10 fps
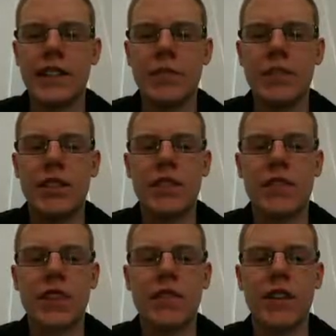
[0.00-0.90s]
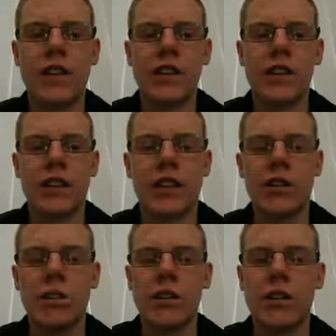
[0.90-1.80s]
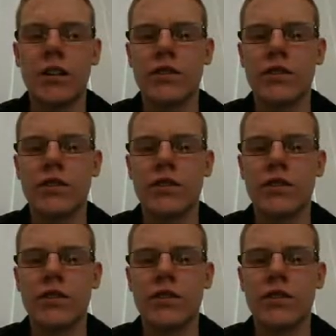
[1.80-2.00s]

specific function that they work on.